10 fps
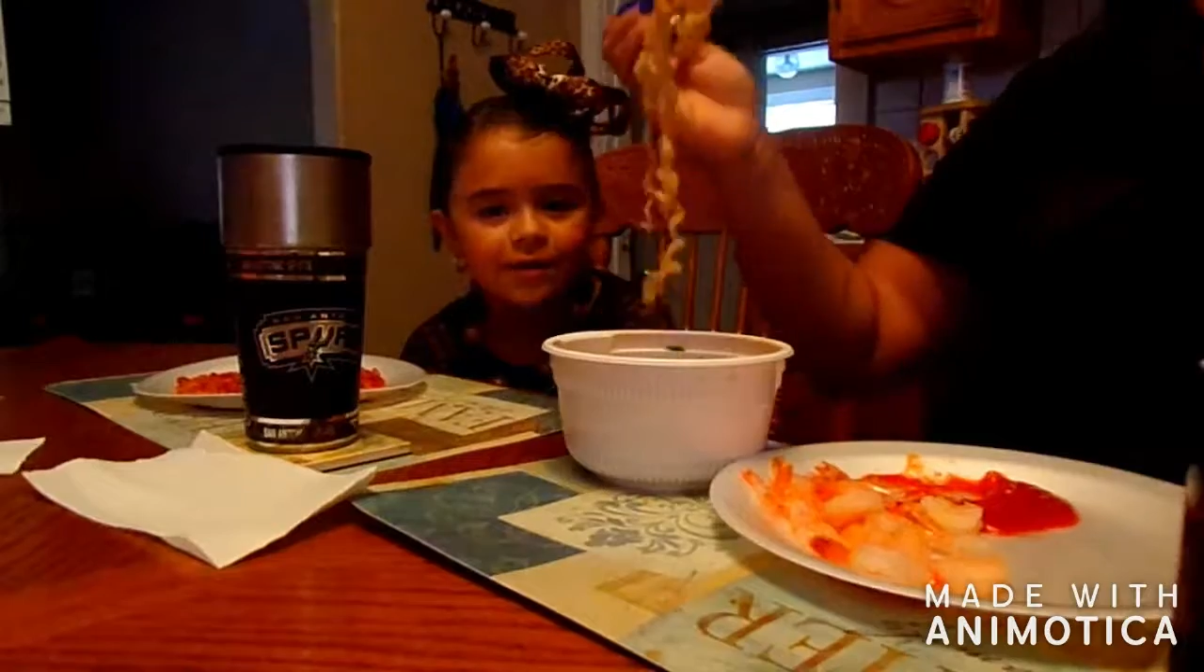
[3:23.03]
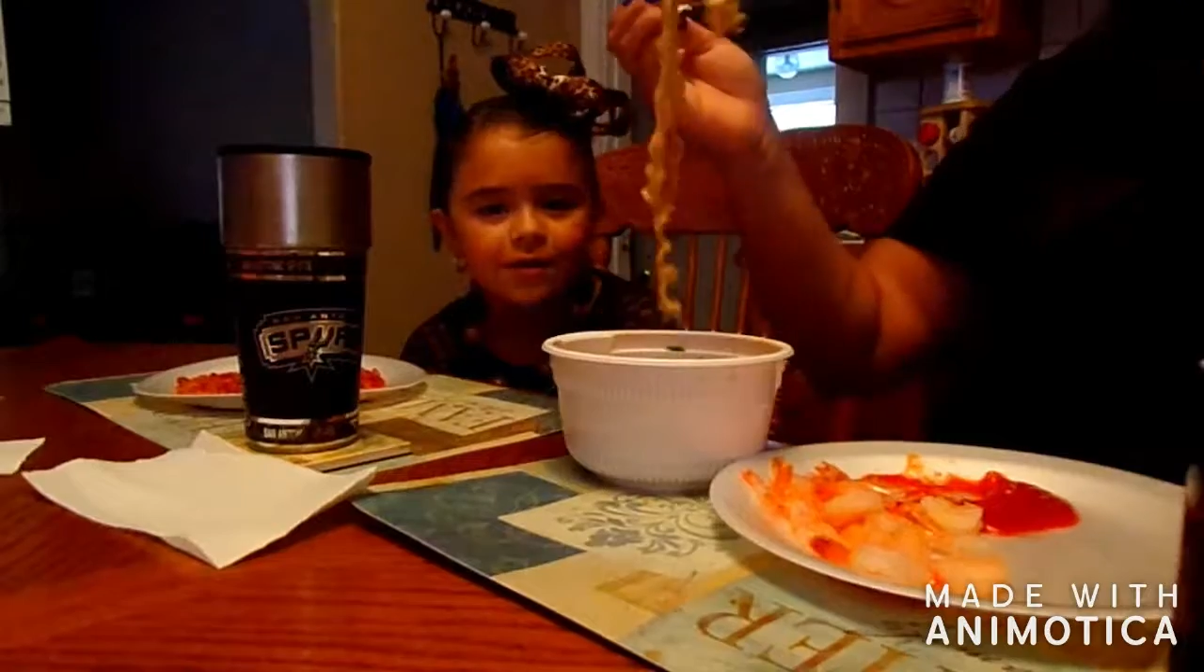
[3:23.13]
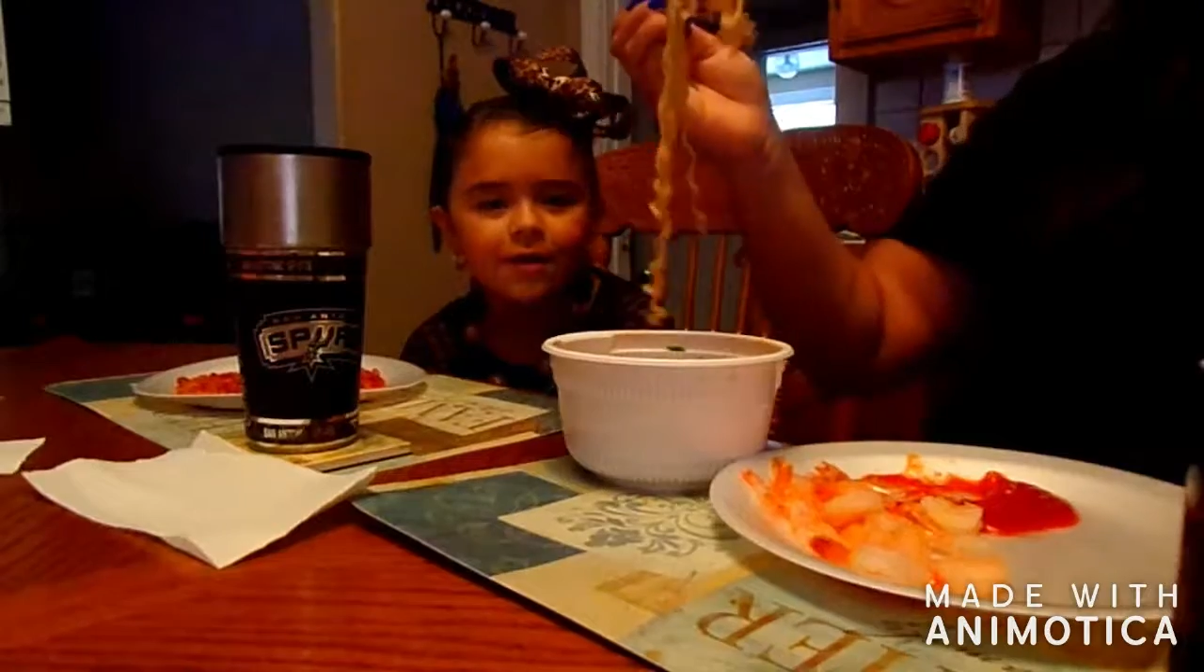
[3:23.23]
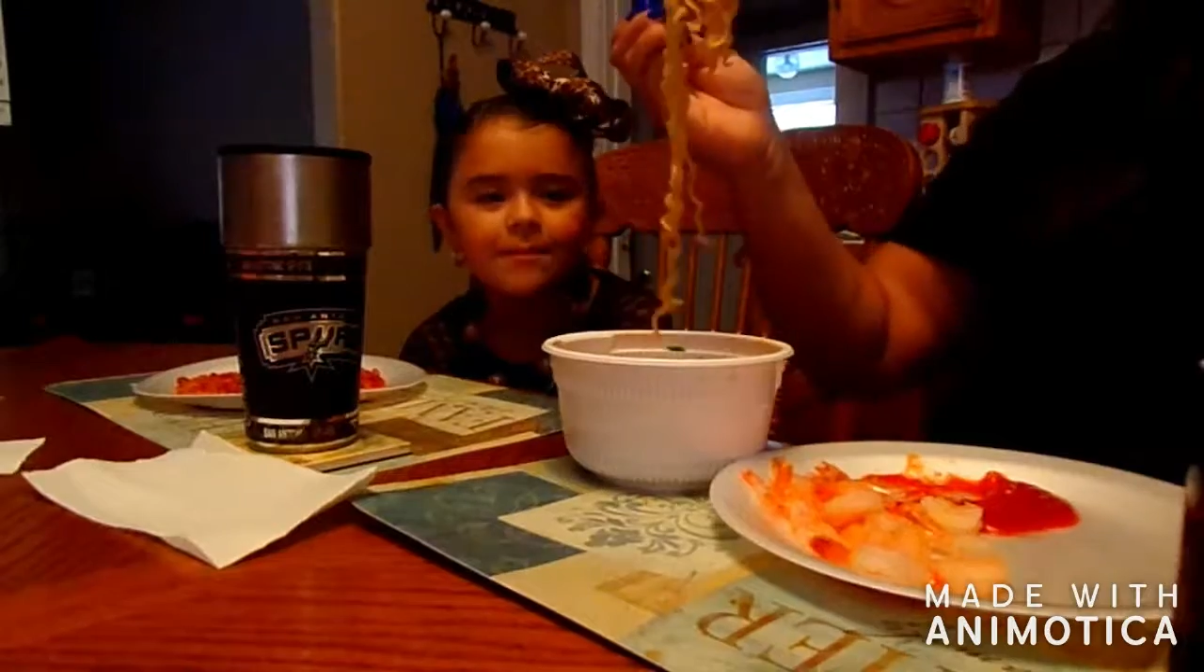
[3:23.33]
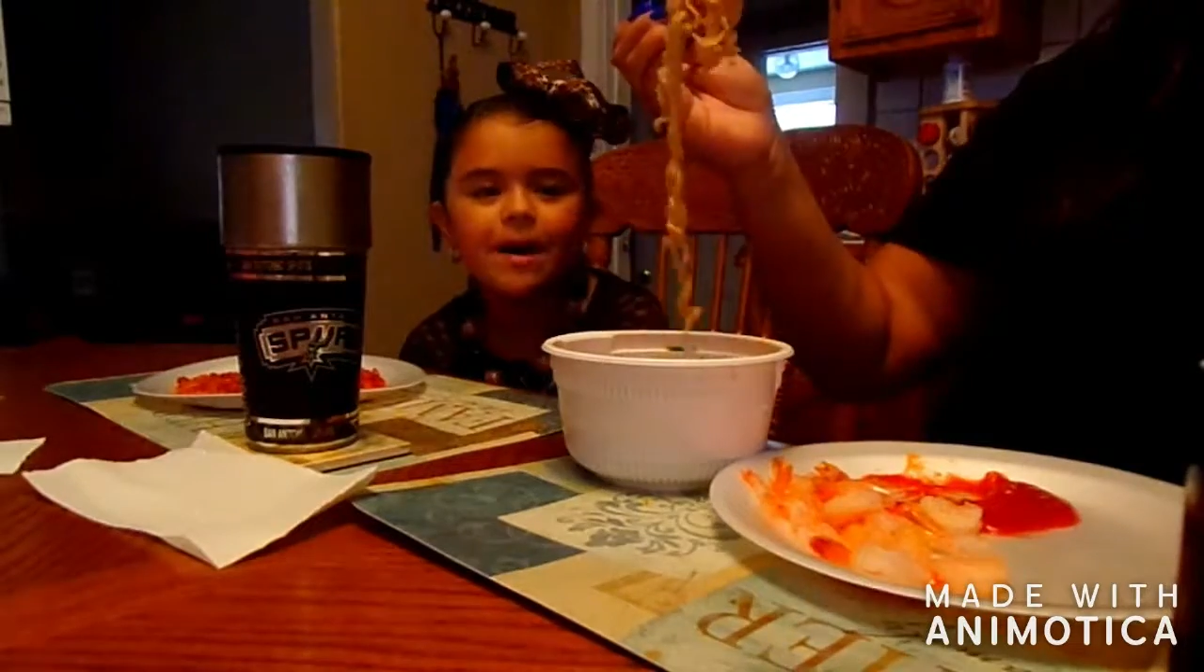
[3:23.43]

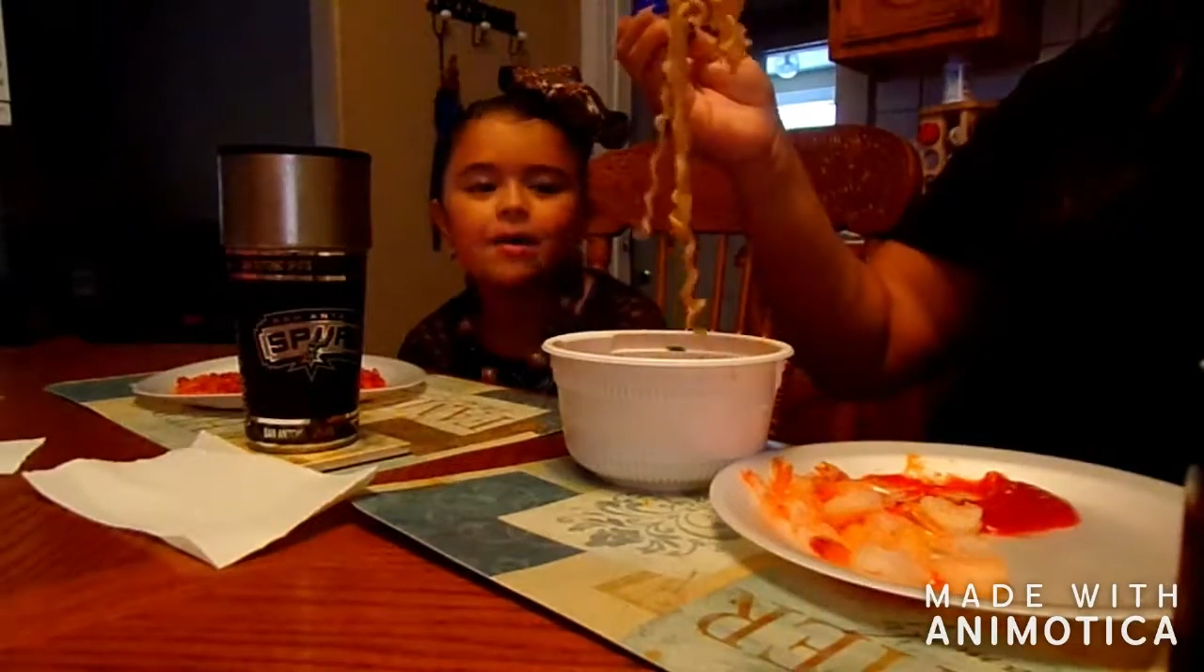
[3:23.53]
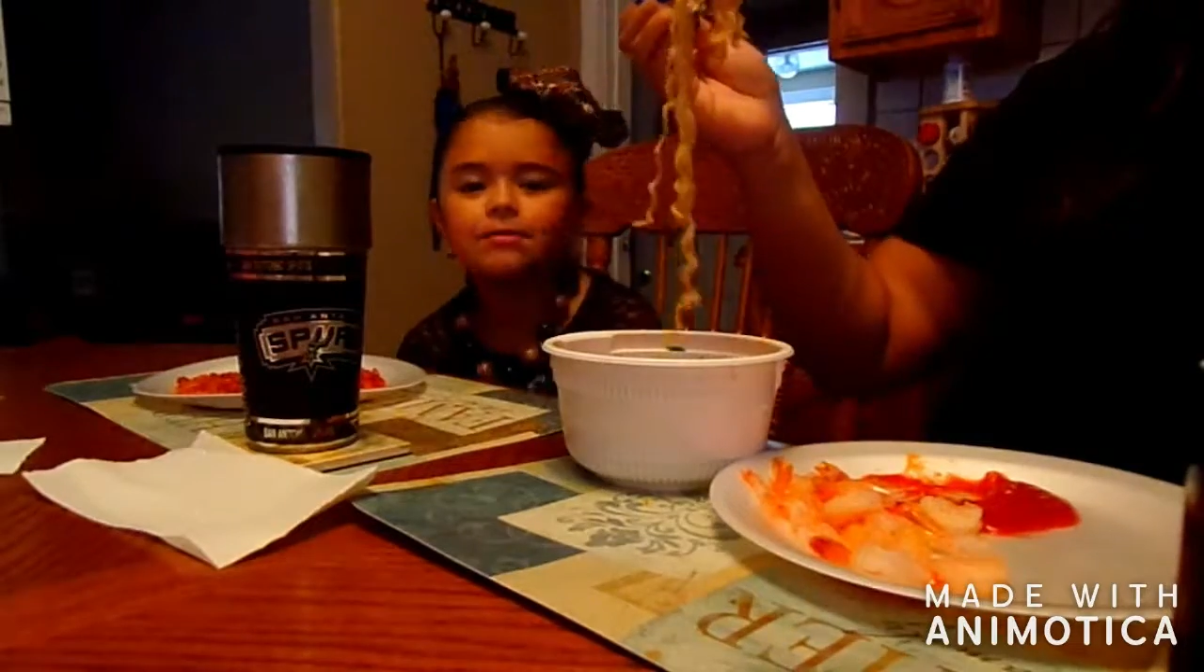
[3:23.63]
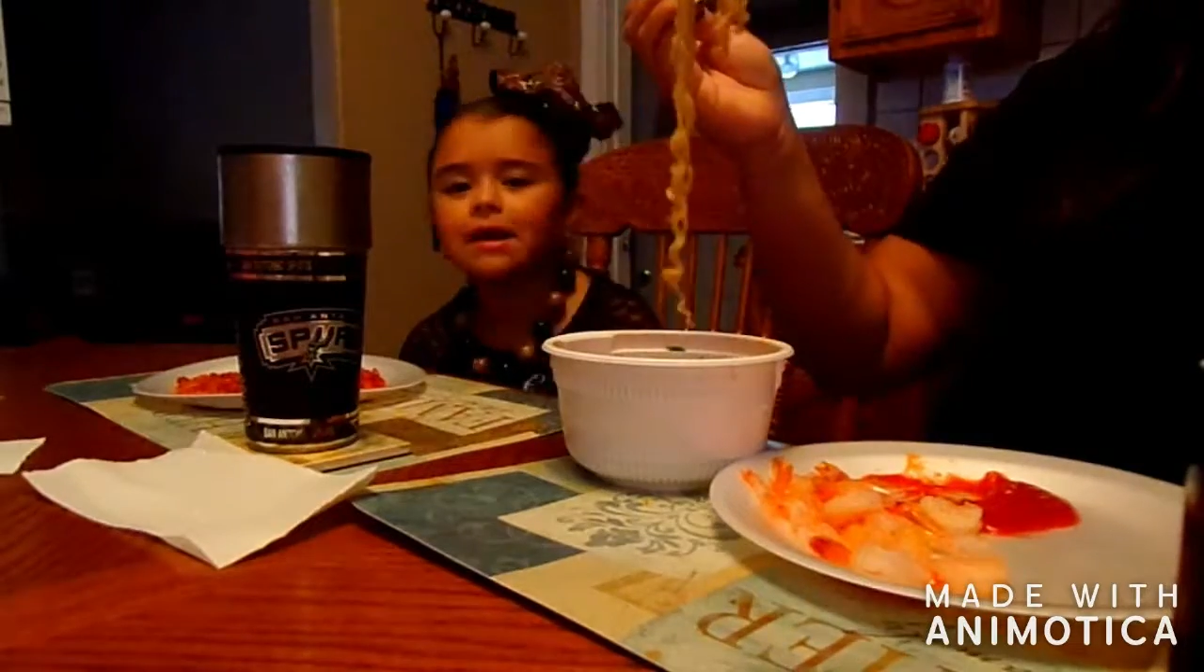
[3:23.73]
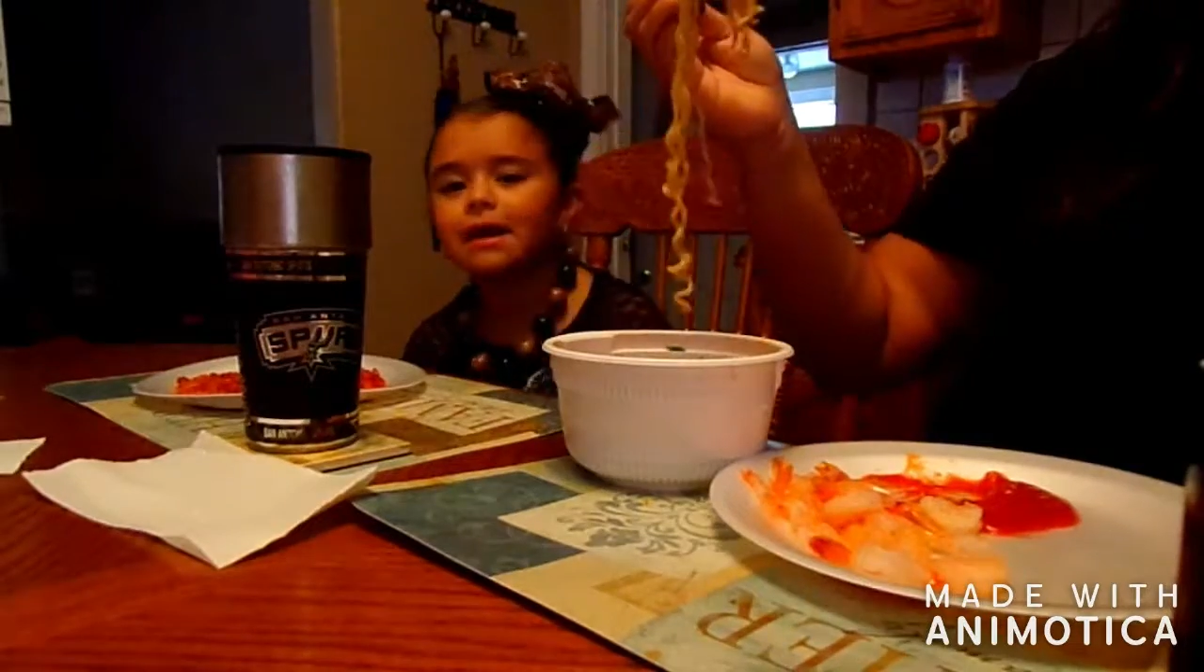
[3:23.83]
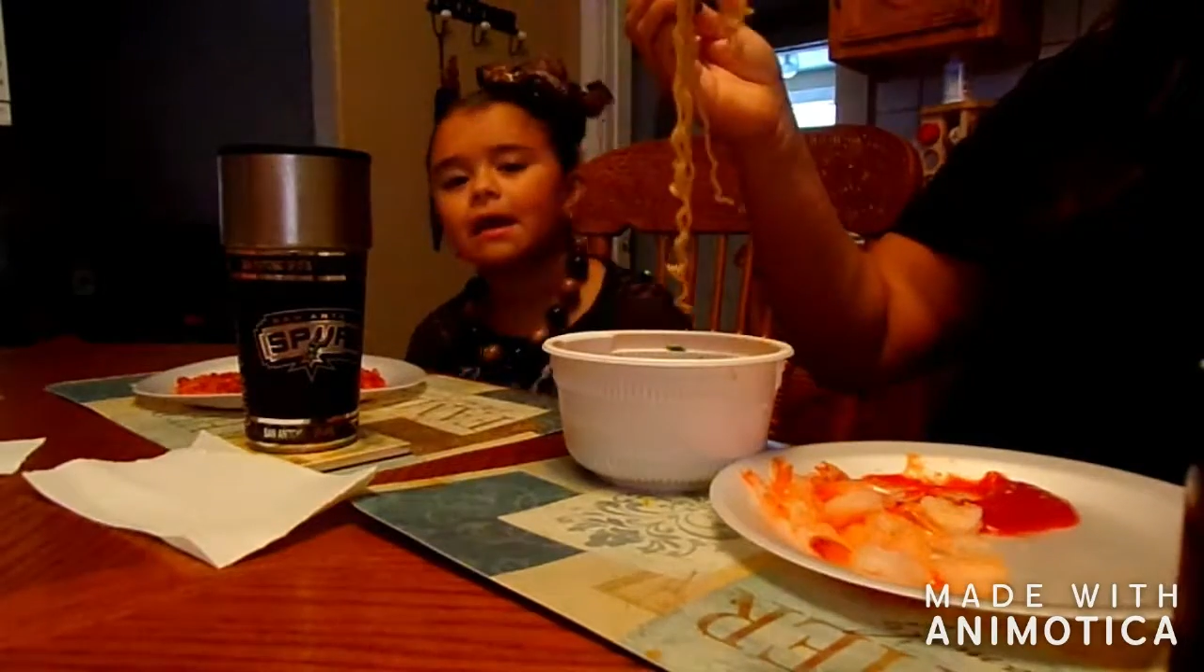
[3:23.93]
about
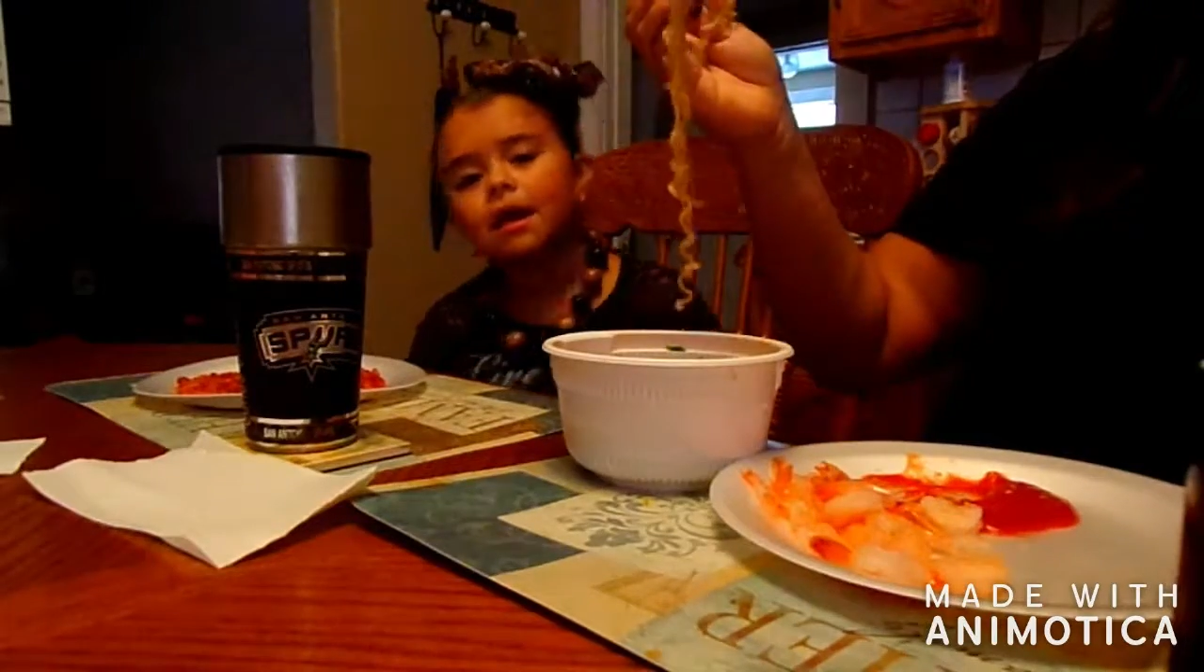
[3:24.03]
like